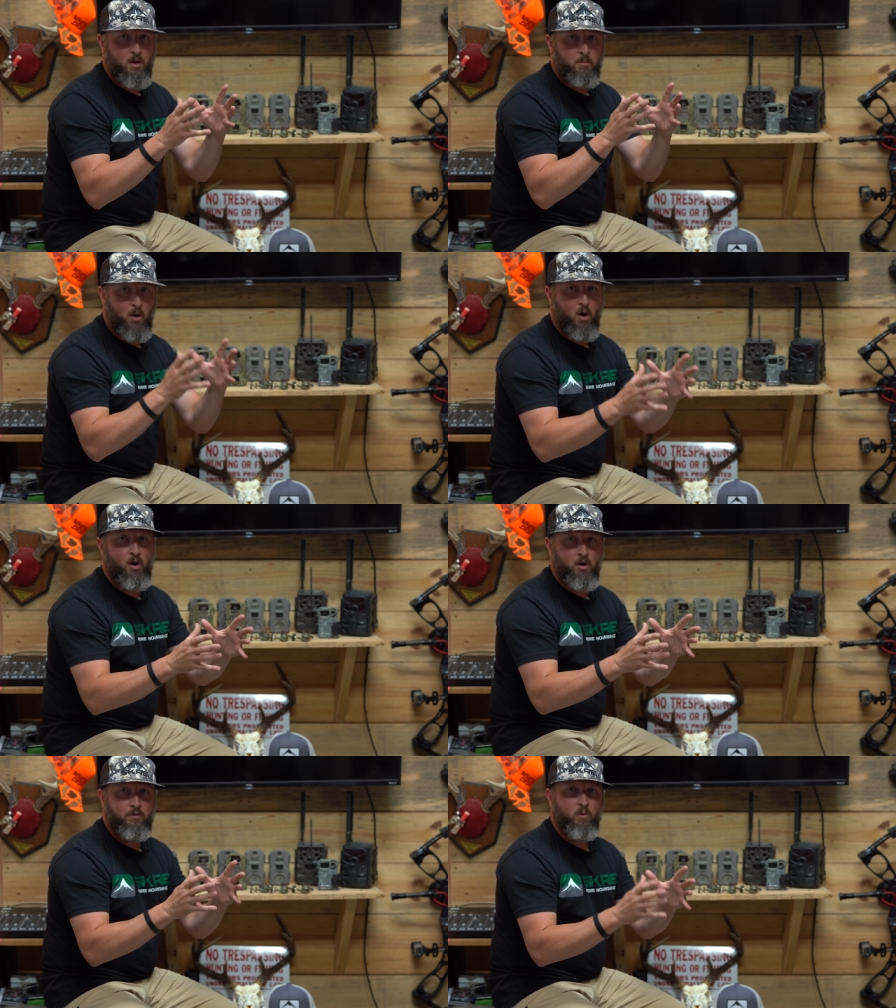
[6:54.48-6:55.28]

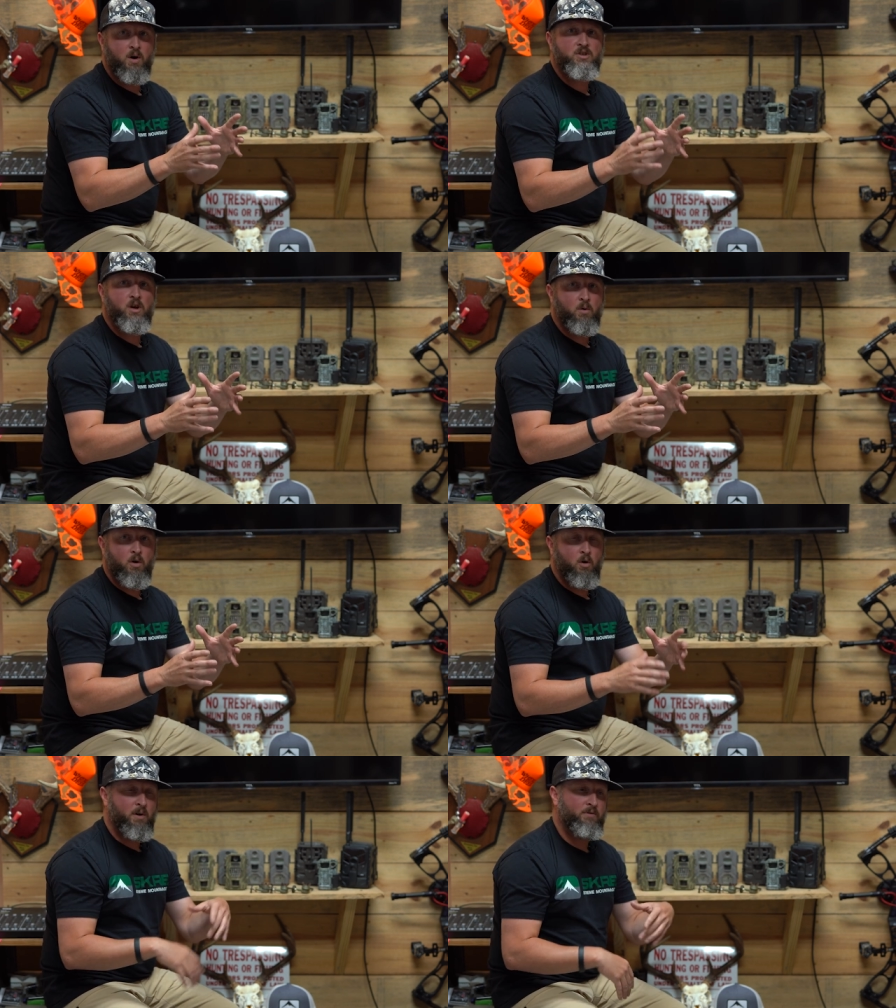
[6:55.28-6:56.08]
part of what's going
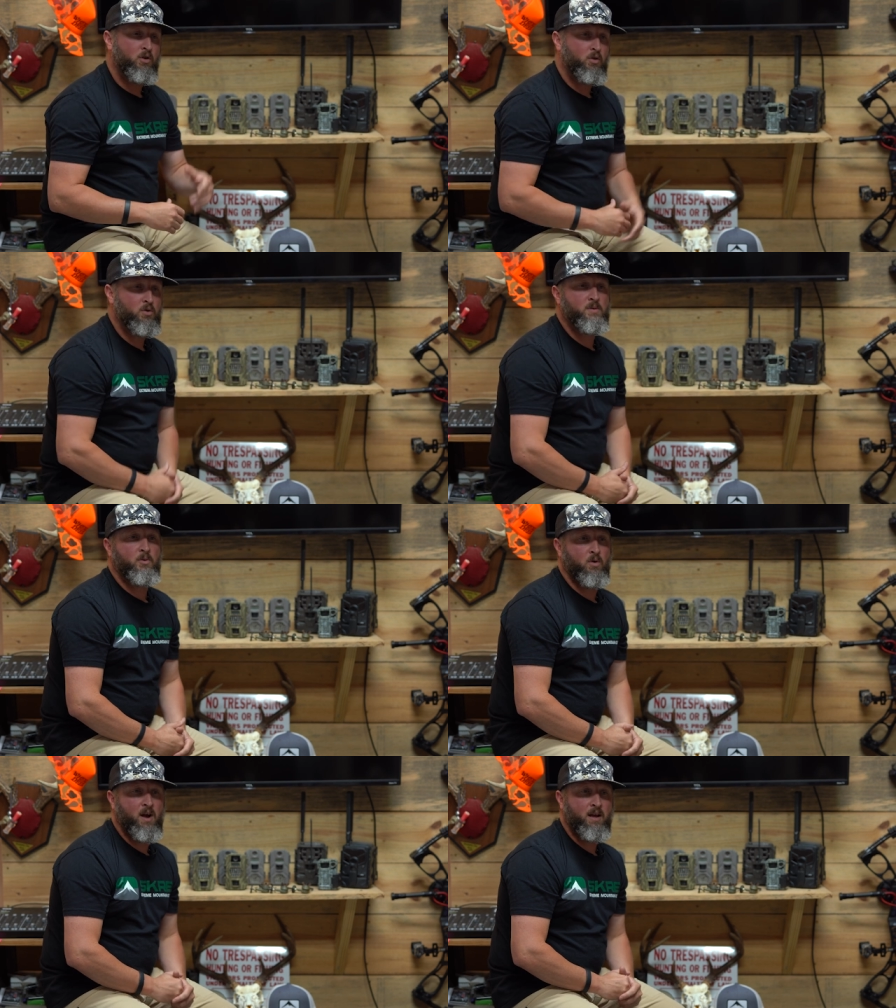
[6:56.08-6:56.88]
on, but if you use them
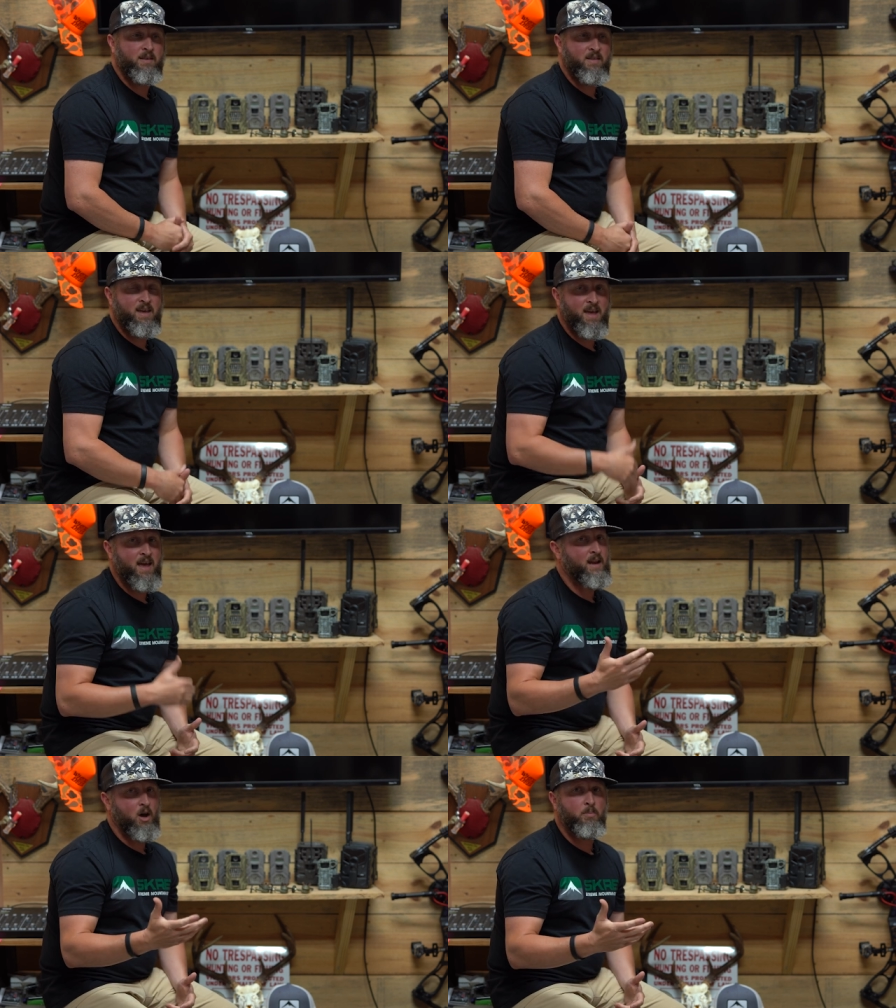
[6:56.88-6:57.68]
correctly, they
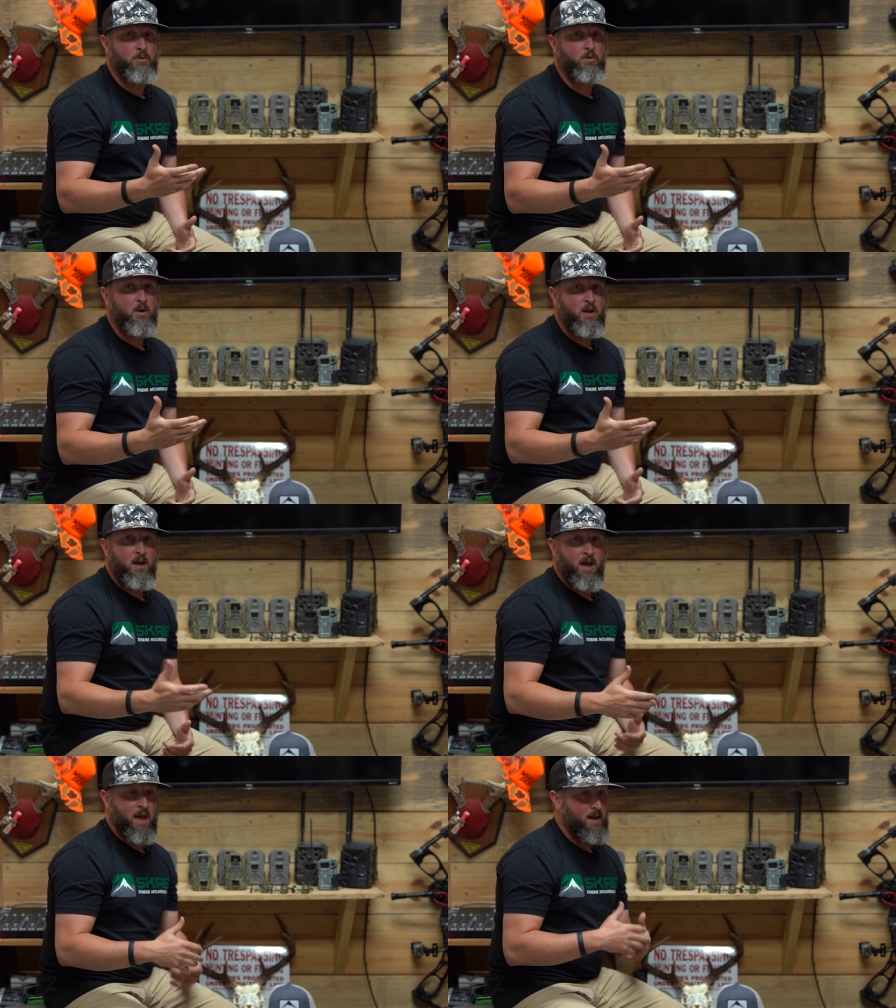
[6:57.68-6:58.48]
can help you.
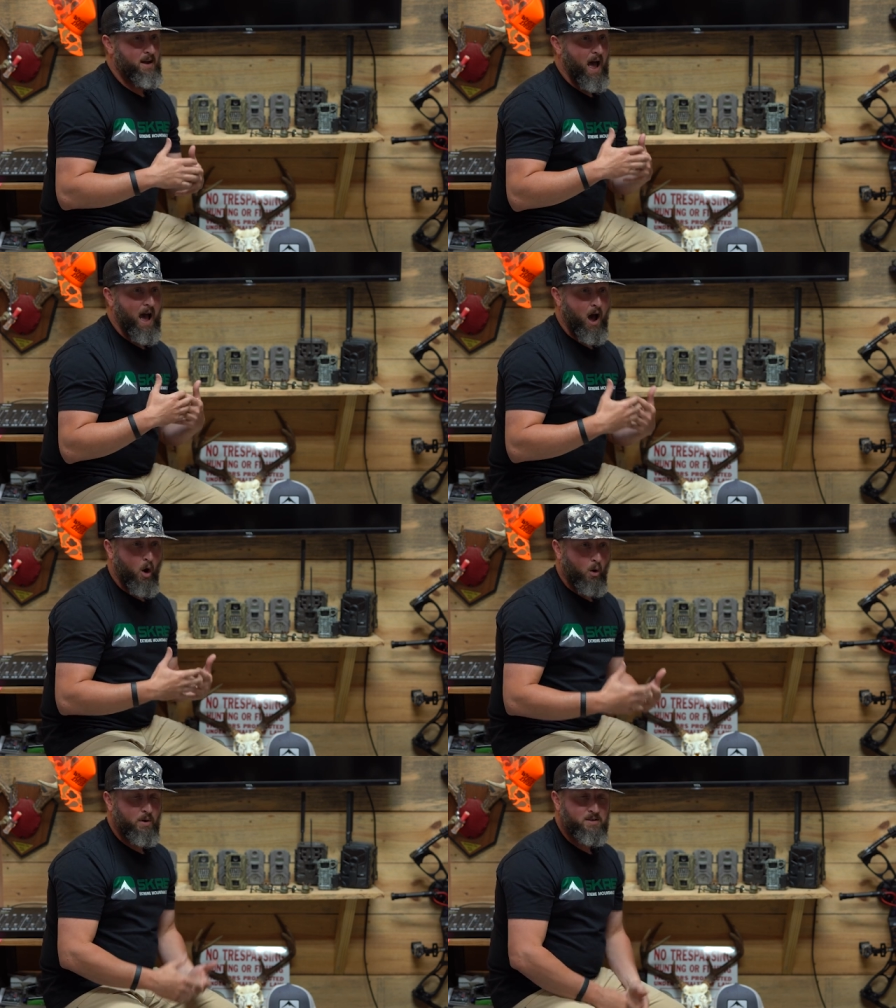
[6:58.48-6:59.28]
And I
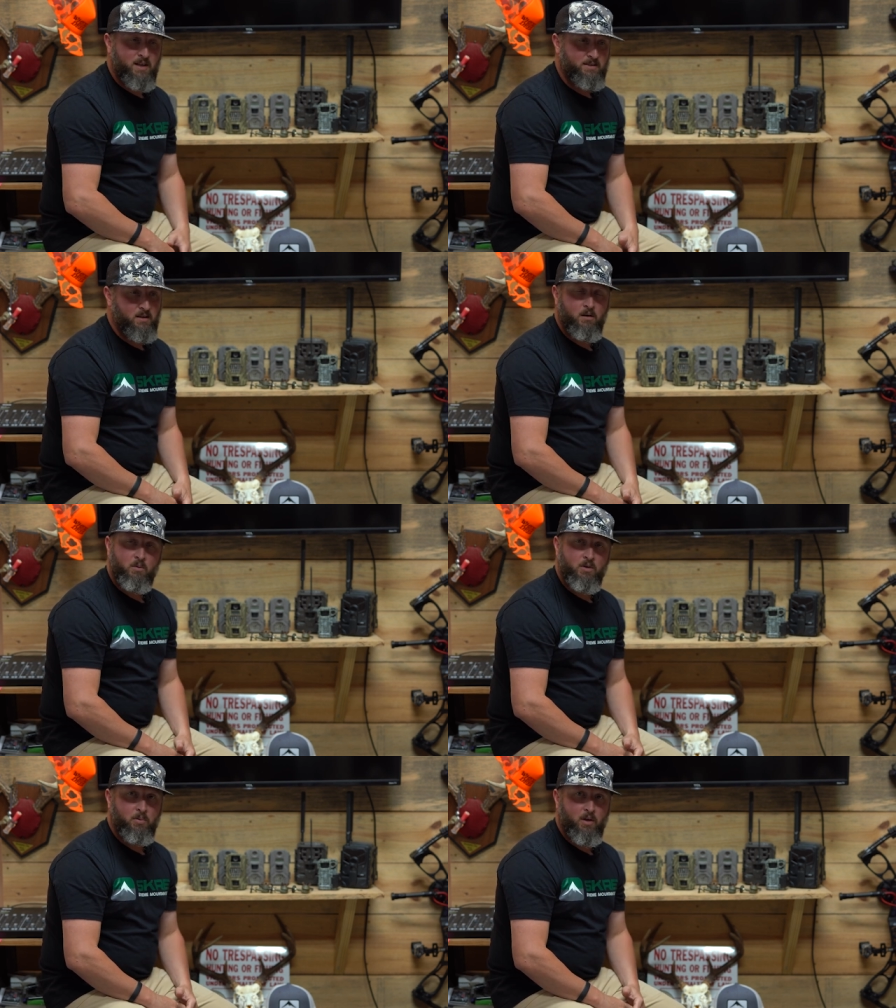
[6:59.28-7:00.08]
always like to hunt
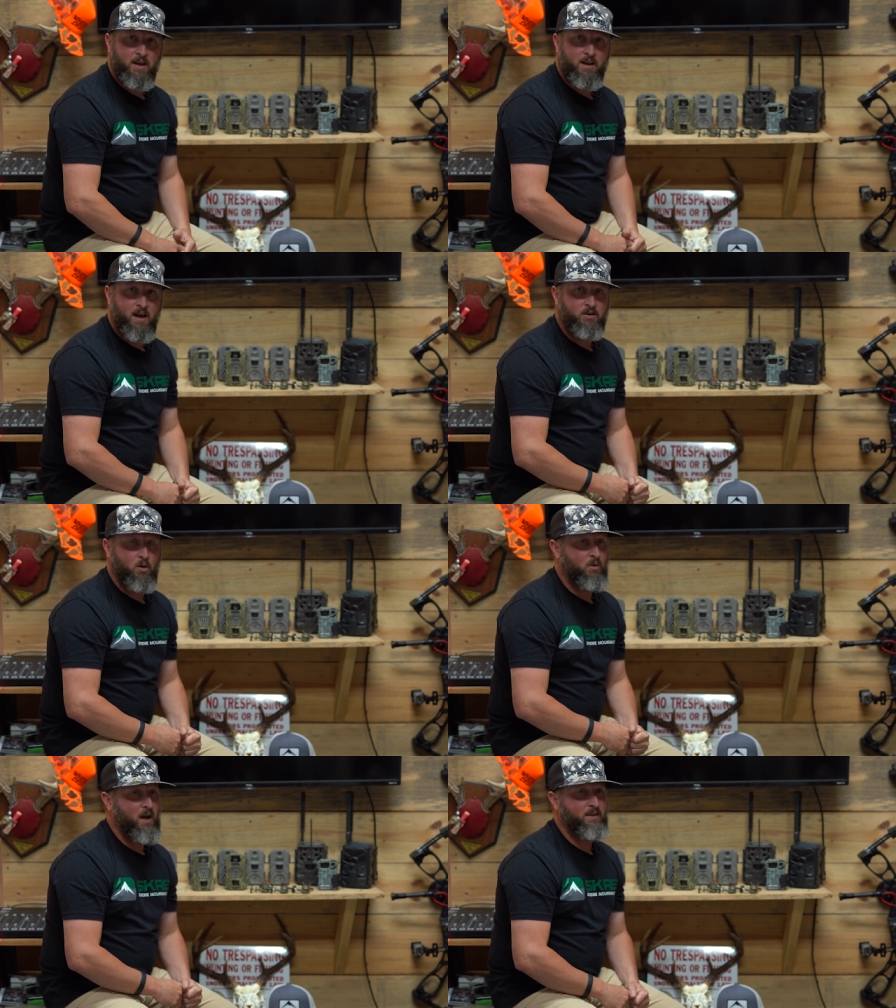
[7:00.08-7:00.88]
with a plan. I
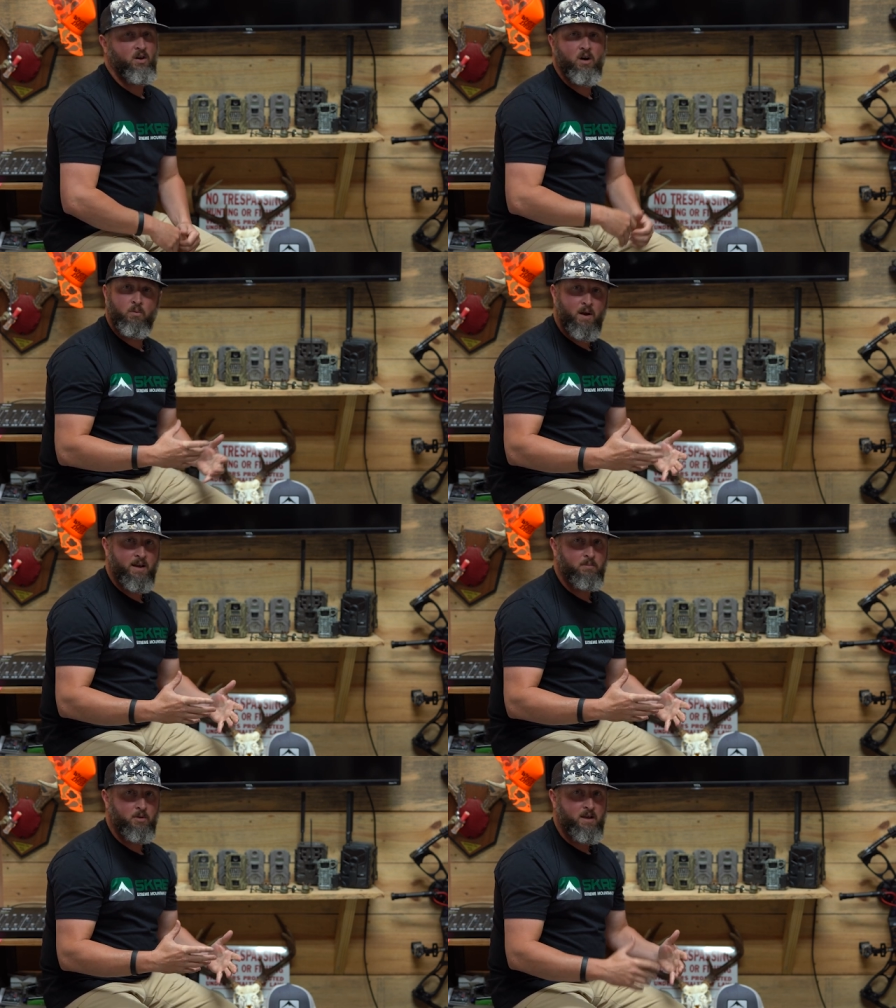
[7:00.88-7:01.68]
don't like to hunt
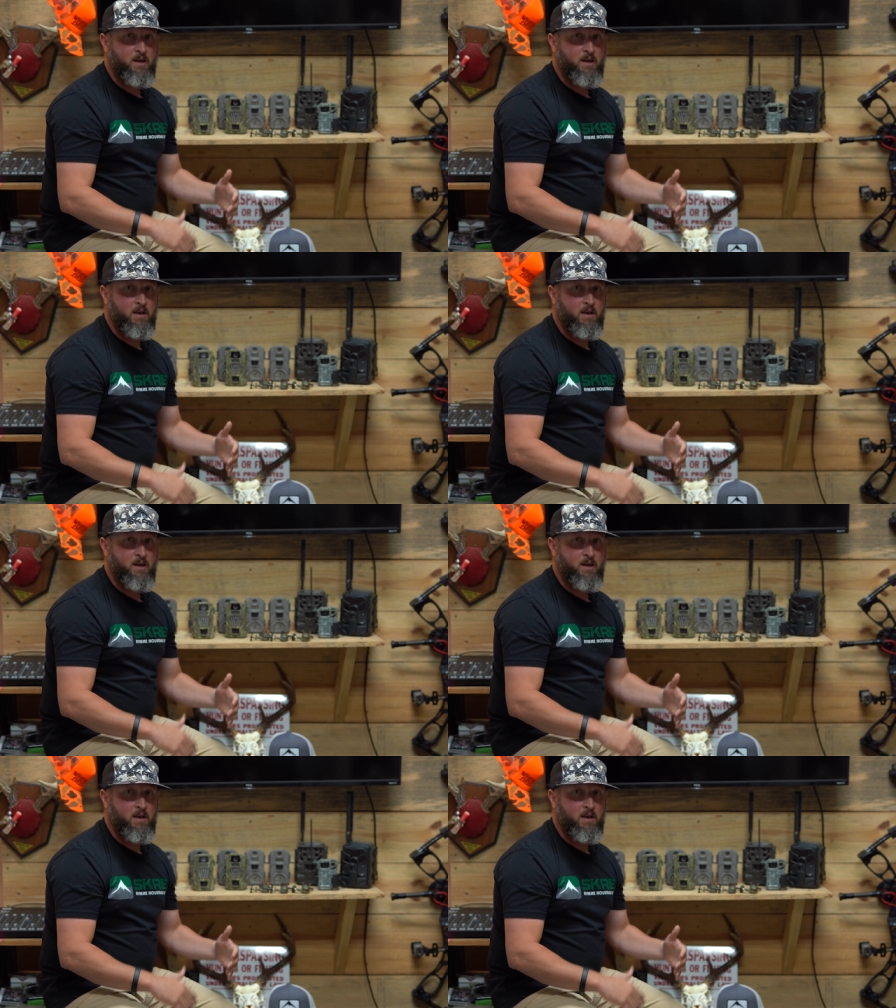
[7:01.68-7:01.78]
randomly,